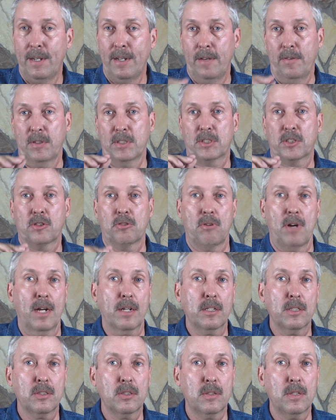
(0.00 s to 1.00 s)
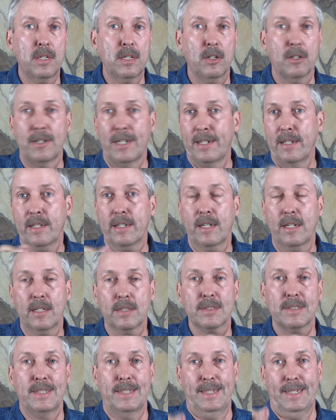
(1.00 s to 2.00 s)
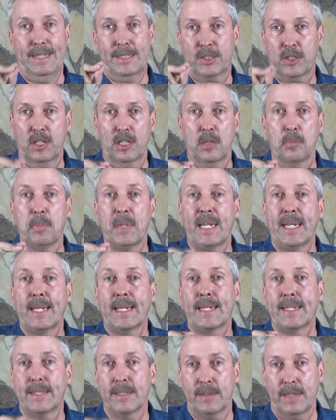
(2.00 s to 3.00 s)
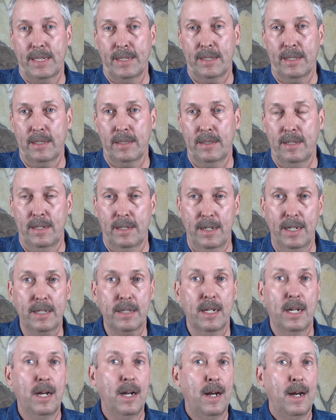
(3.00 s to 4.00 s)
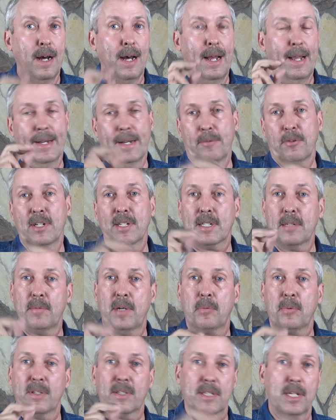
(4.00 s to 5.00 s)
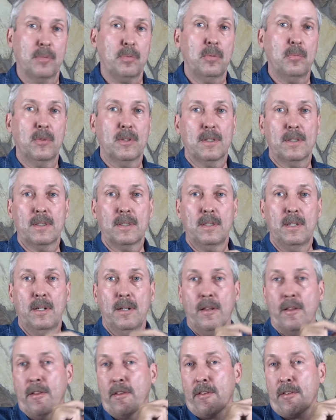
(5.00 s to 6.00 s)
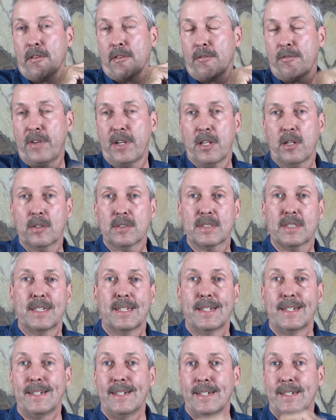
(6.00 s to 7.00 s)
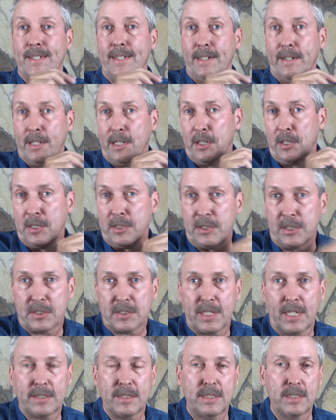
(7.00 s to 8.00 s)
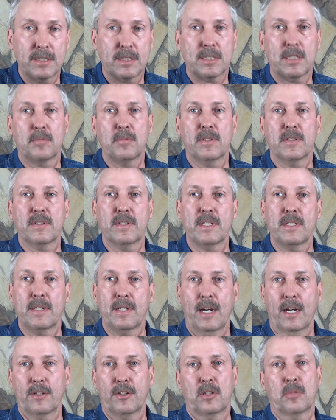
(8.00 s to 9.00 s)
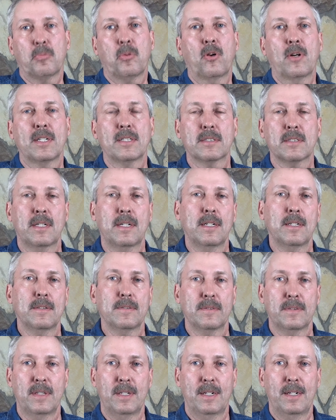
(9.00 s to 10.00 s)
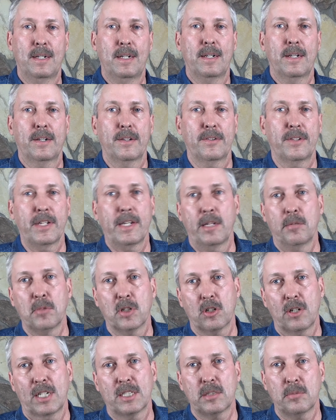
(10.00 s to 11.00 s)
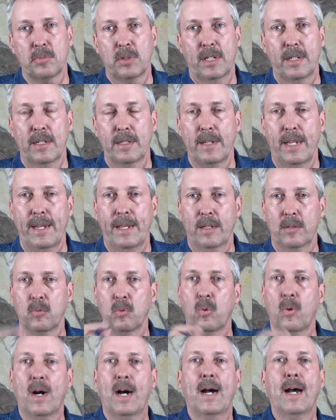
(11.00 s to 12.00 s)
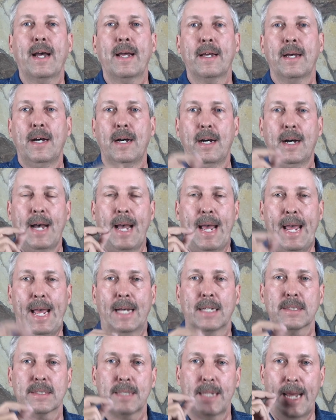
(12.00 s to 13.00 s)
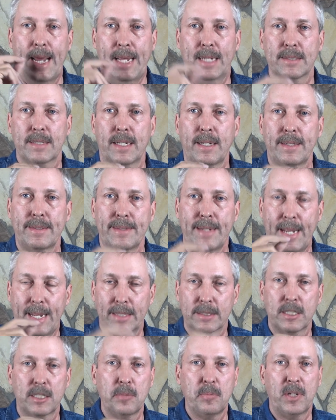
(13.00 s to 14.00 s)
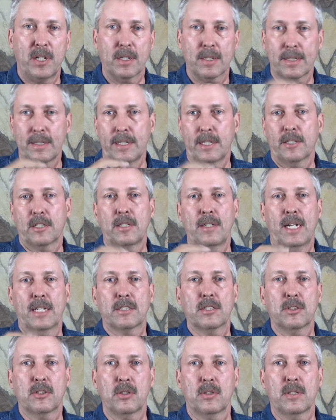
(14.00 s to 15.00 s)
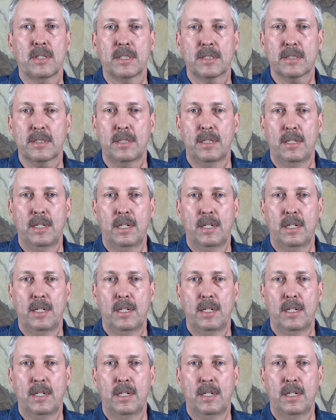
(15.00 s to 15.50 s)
if it's derogatory or anything else, it's going to be deleted, all right? And I'm going to come up with a couple more videos discussing some of the other points of the immigration plan and why, as an American international tourist,